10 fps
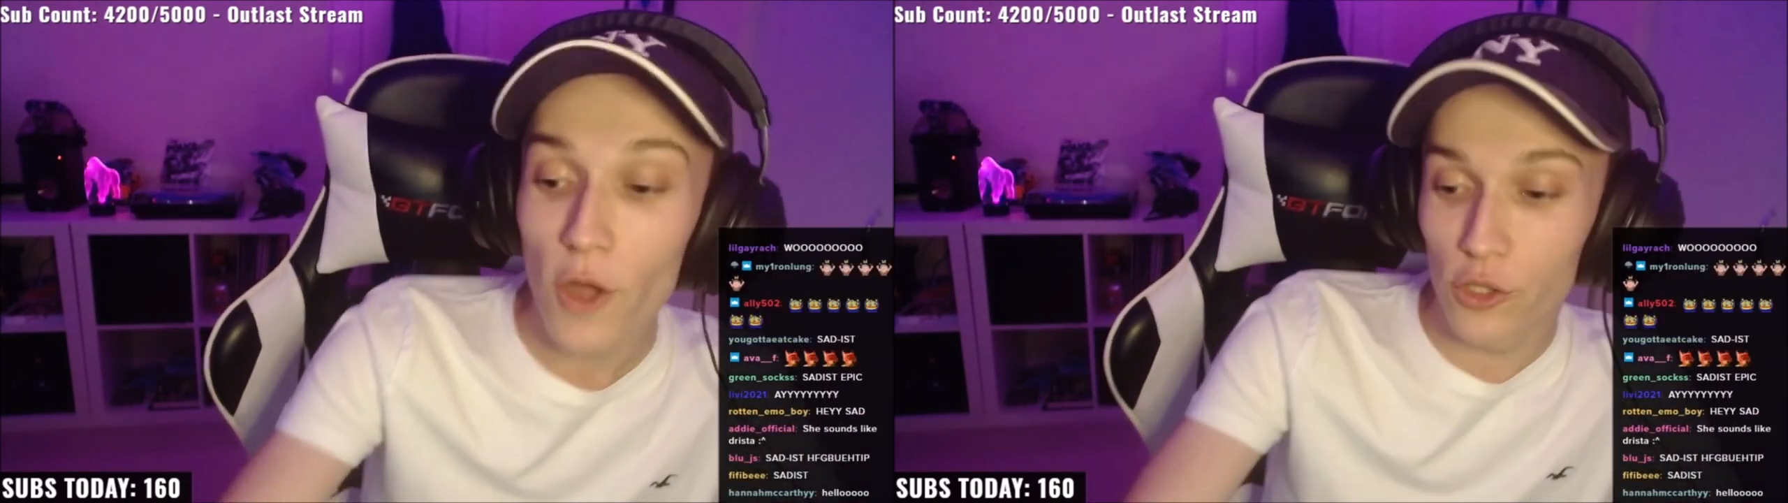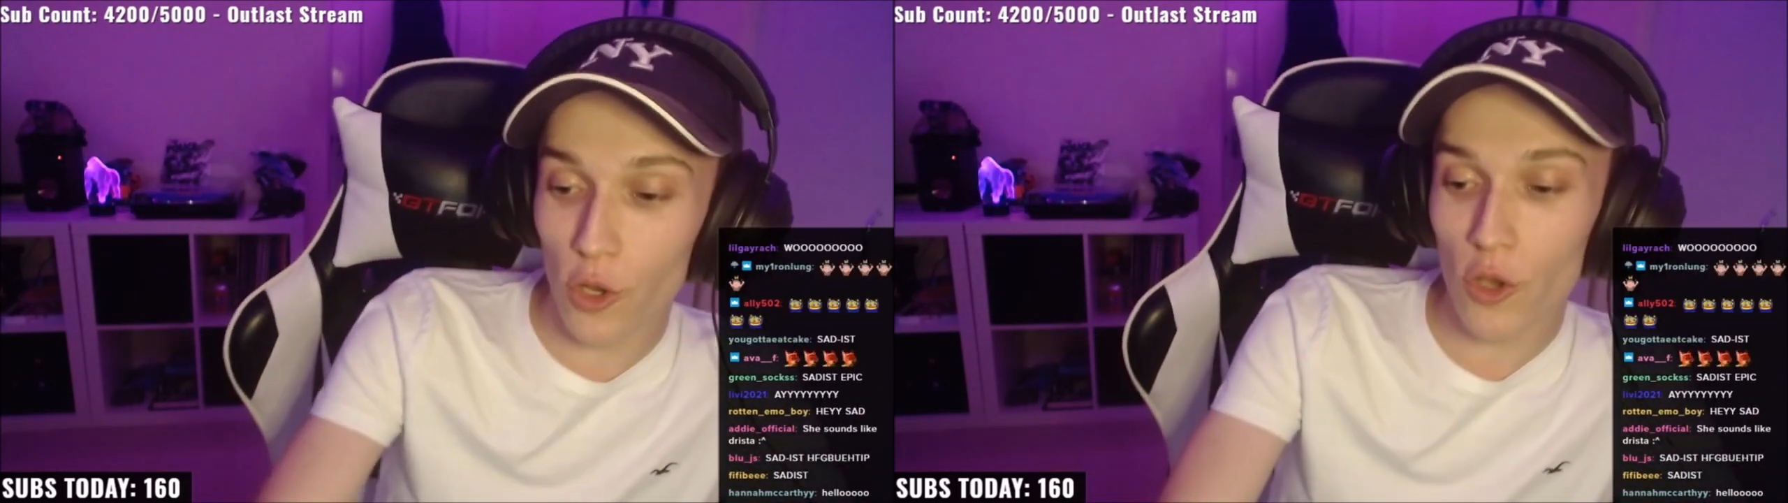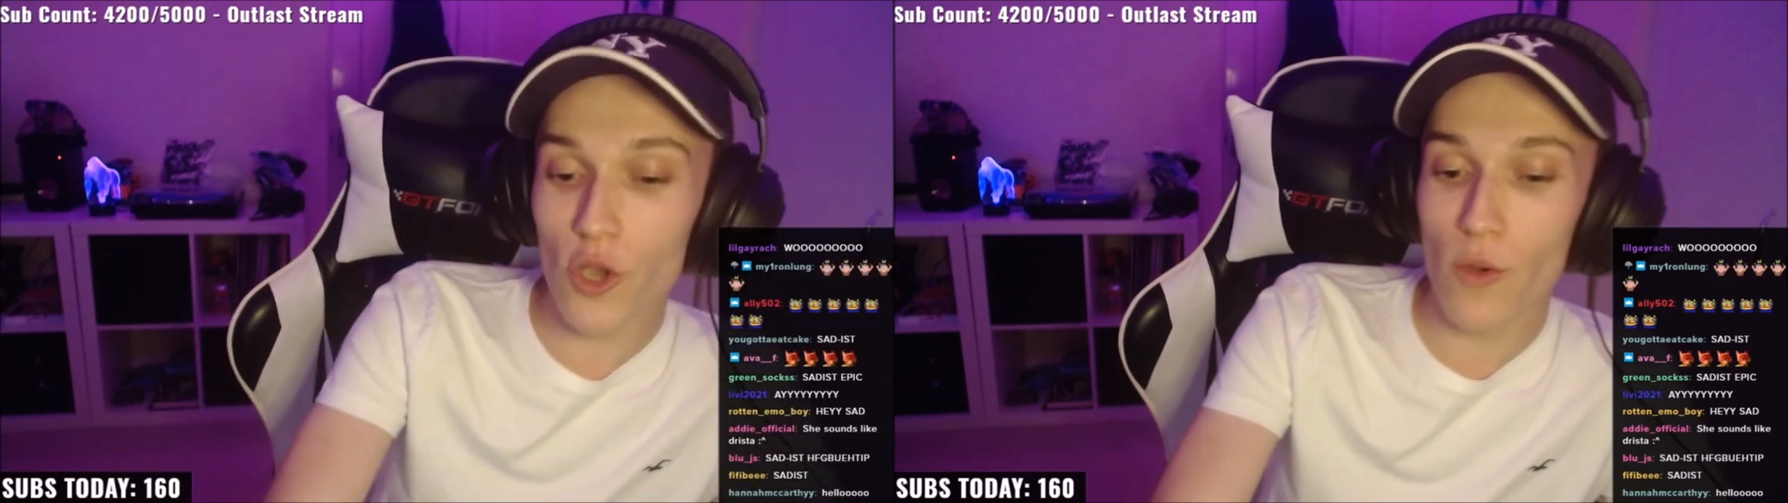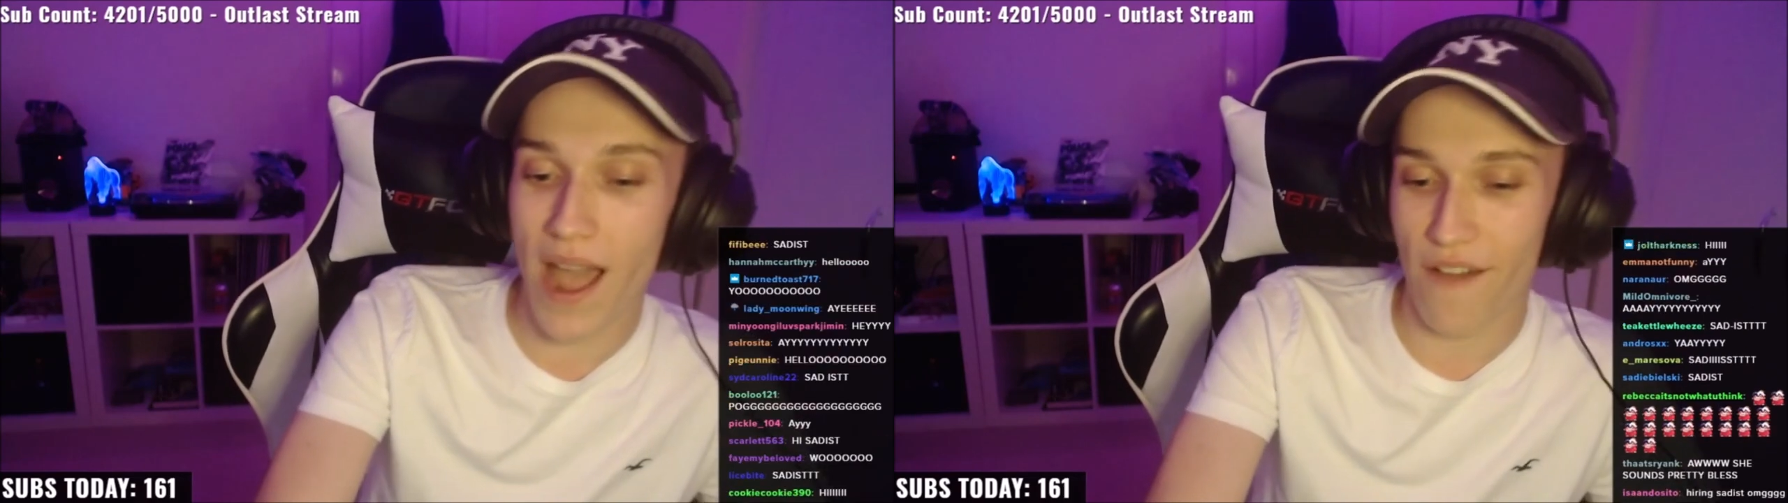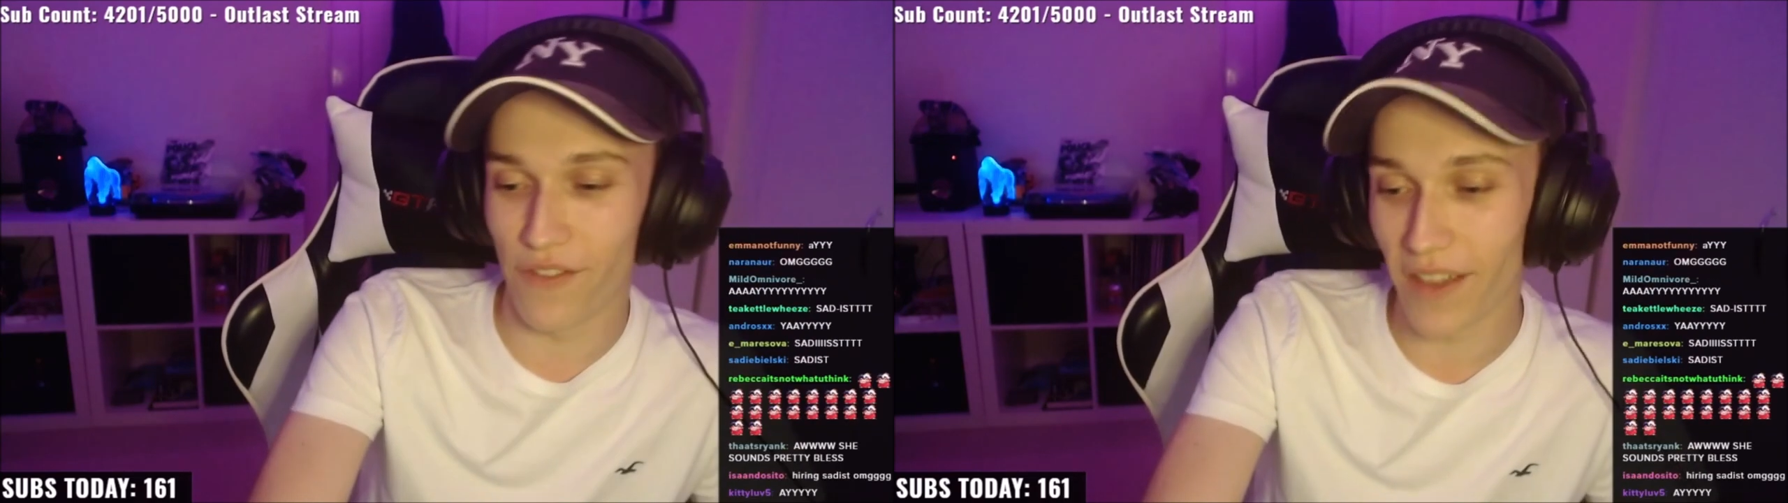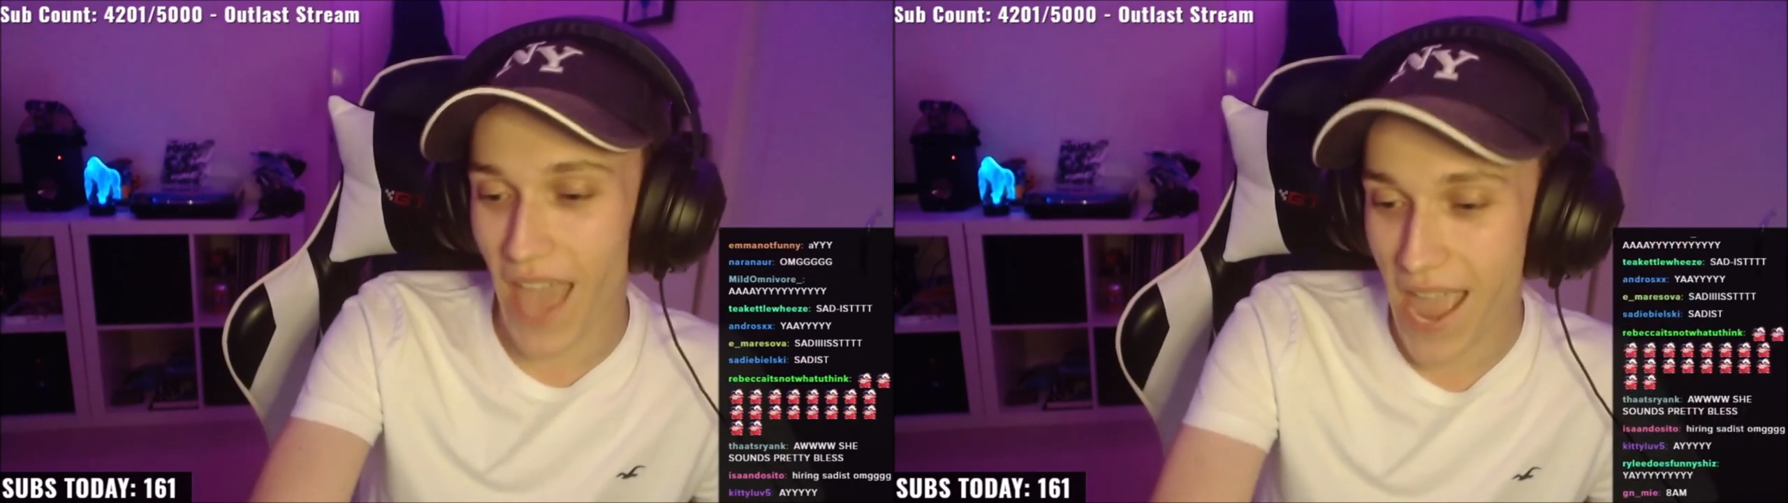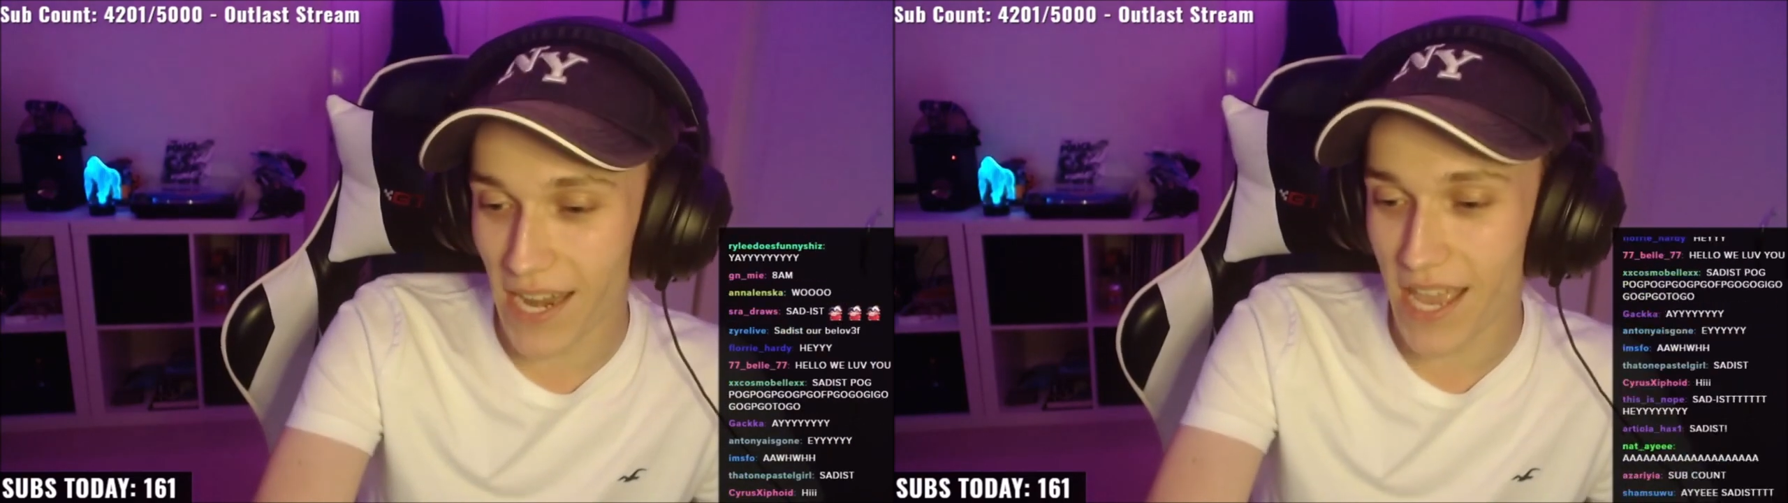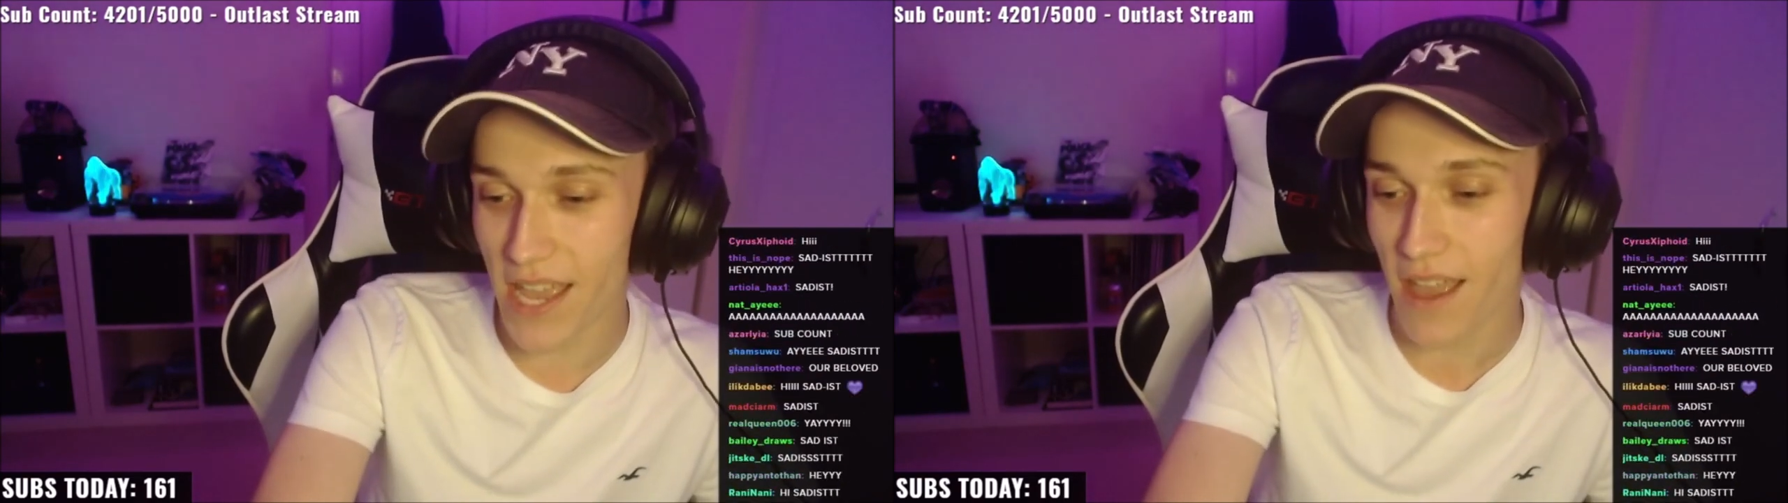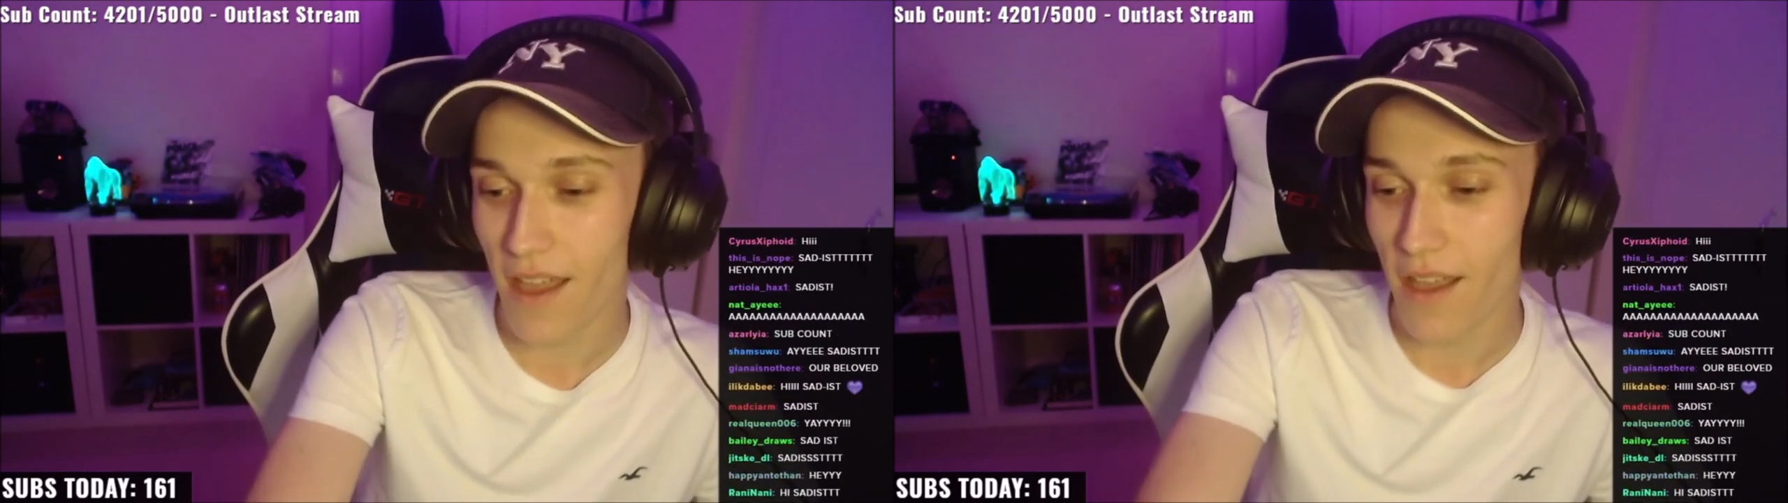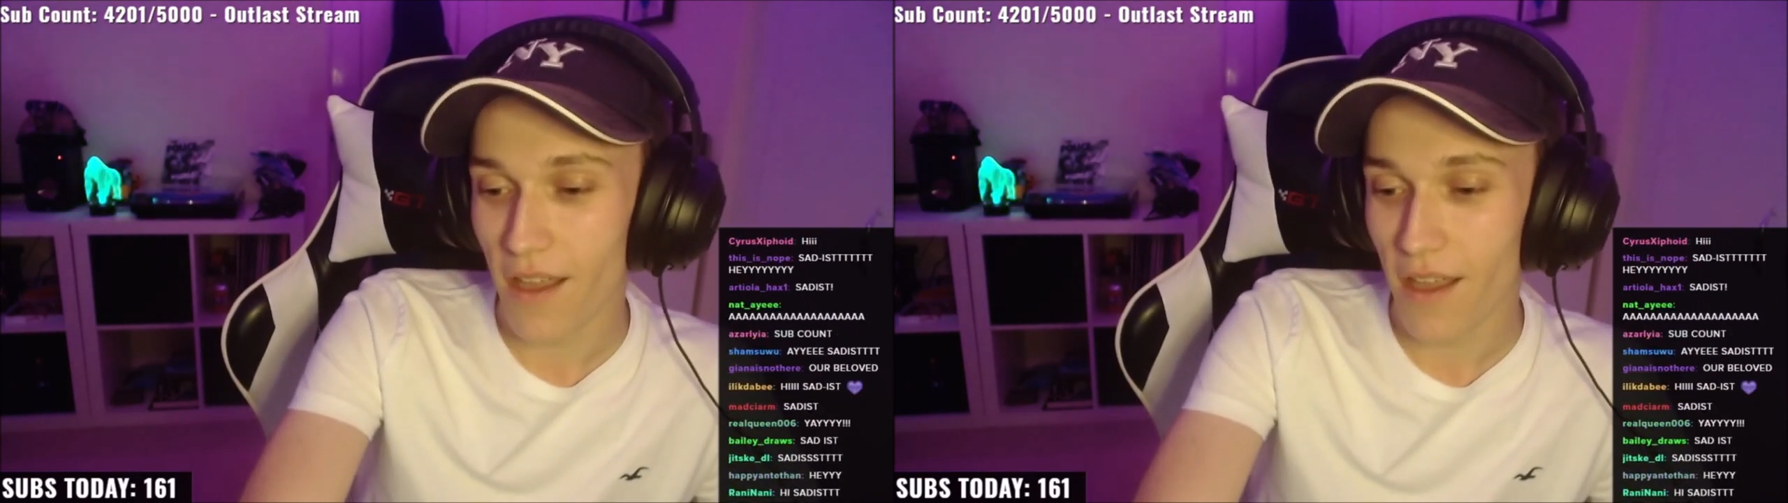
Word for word: do you have, like, any